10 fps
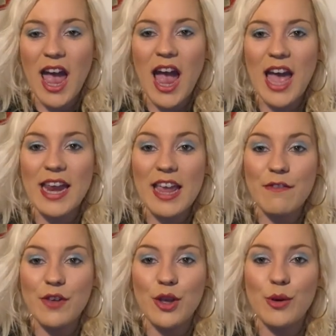And
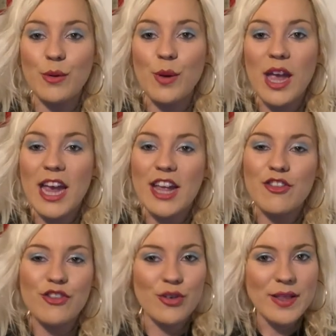if you
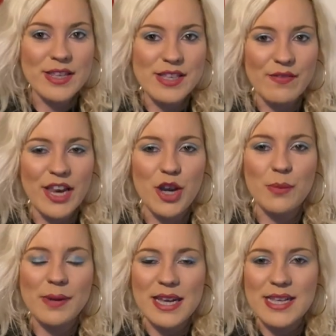enjoyed this video,
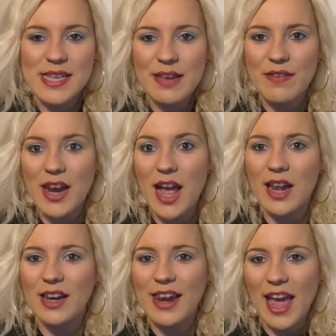please give it a
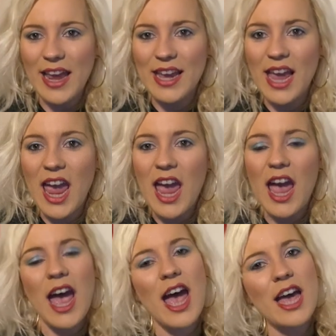like
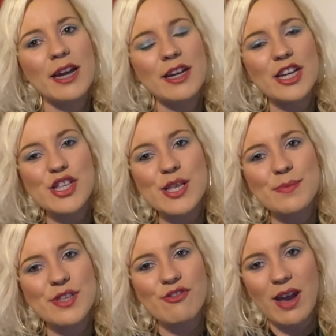and
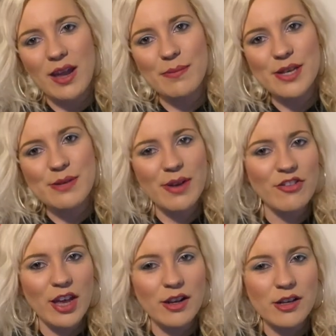subscribe to my
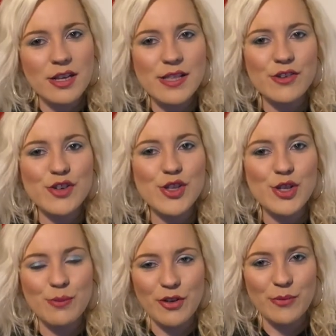channel, because there's
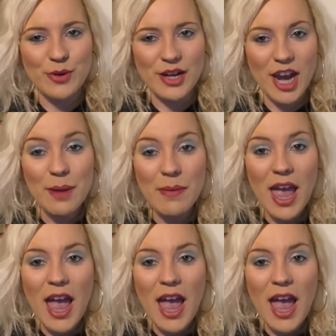so much more to come.